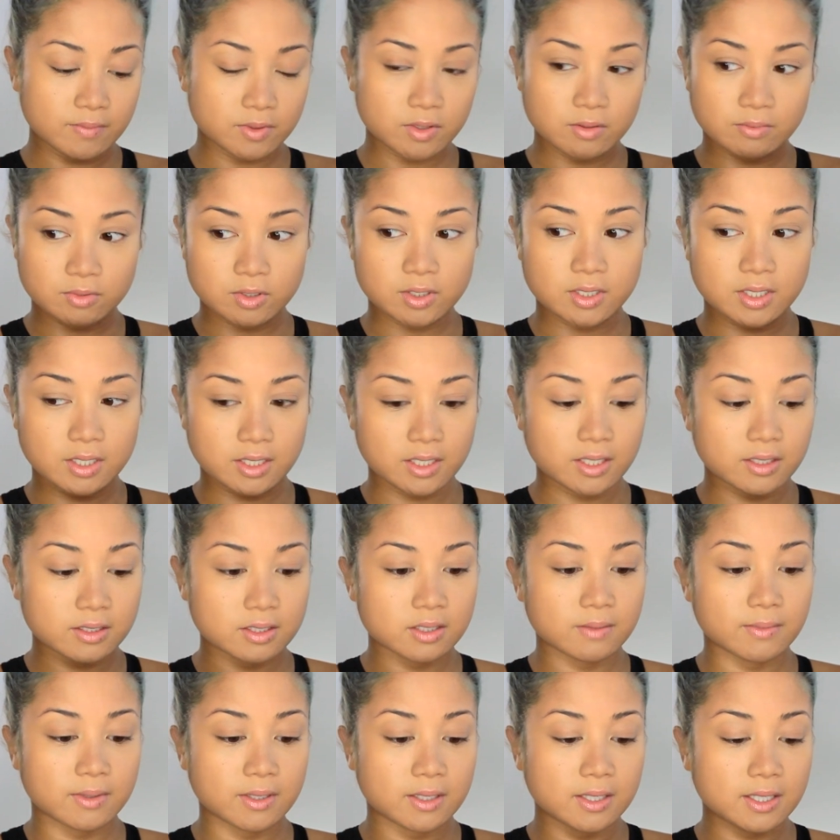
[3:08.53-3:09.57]
so I'm just gonna get
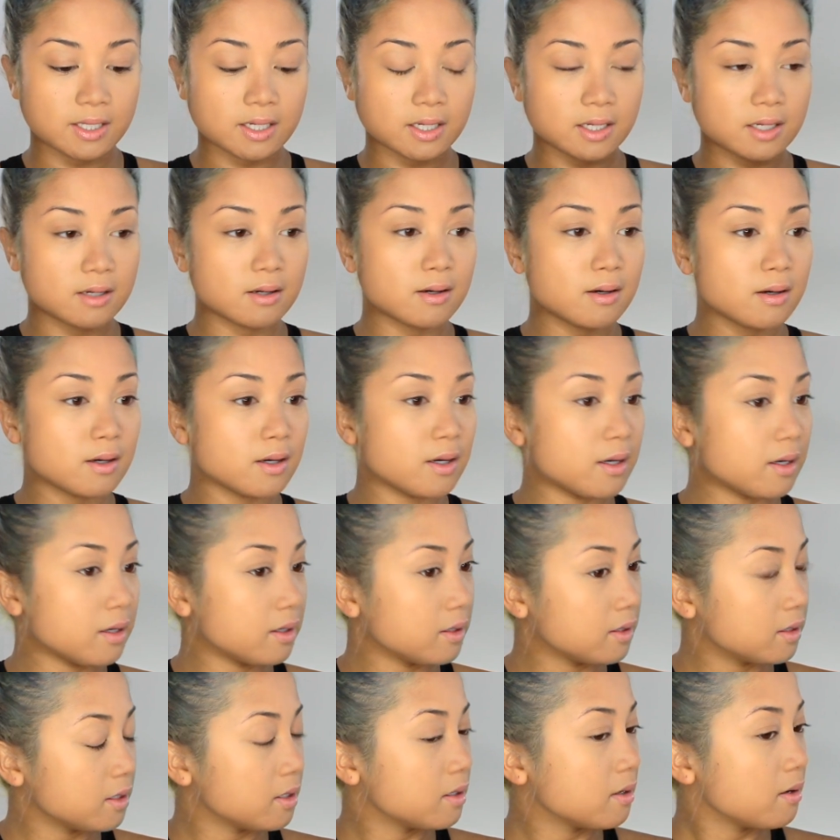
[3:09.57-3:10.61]
some of that guy
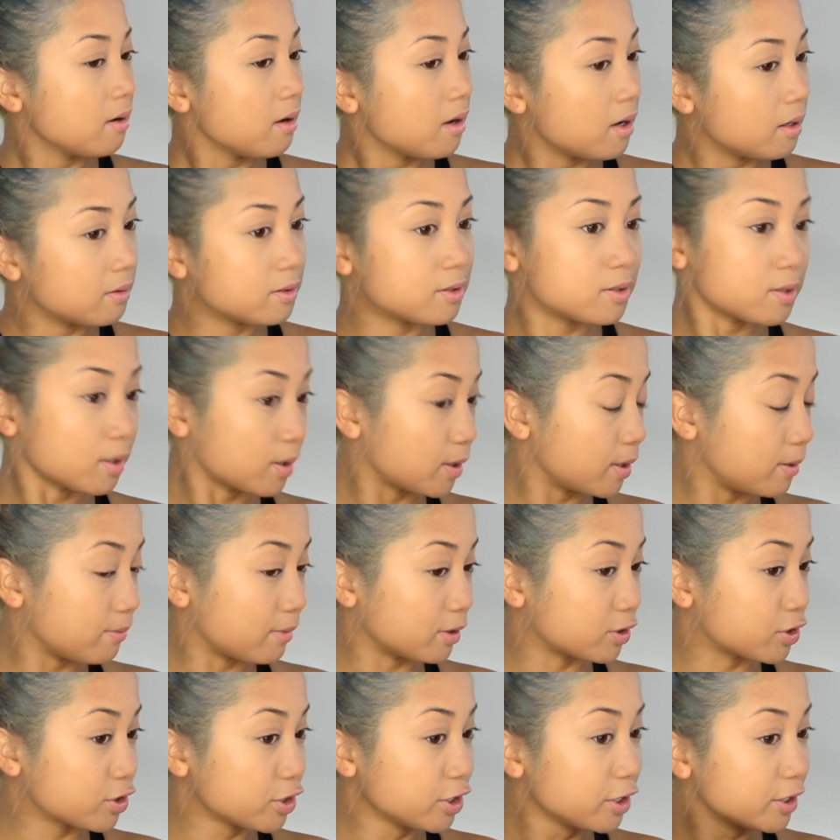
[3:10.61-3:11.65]
and suck in my
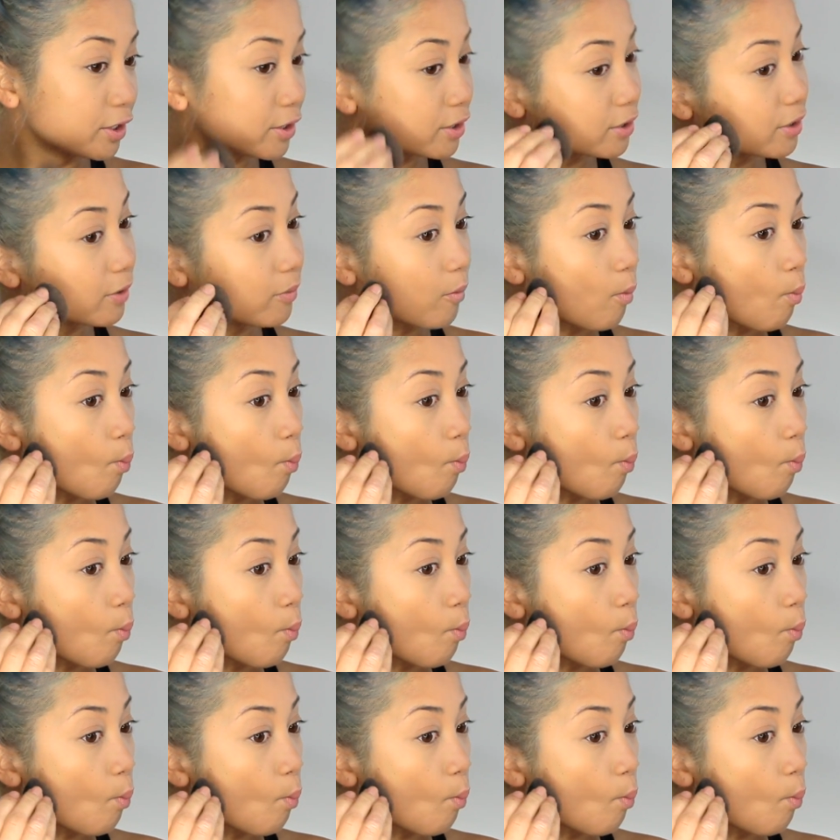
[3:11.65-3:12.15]
cheeks.